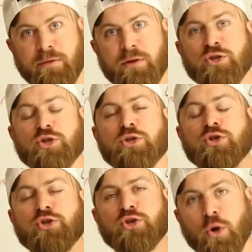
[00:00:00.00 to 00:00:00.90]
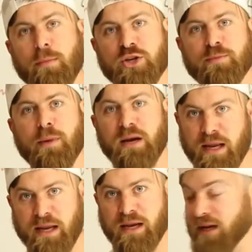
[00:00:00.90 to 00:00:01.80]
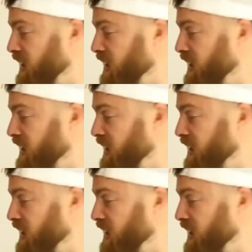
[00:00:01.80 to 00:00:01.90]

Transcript: There's so much money in it.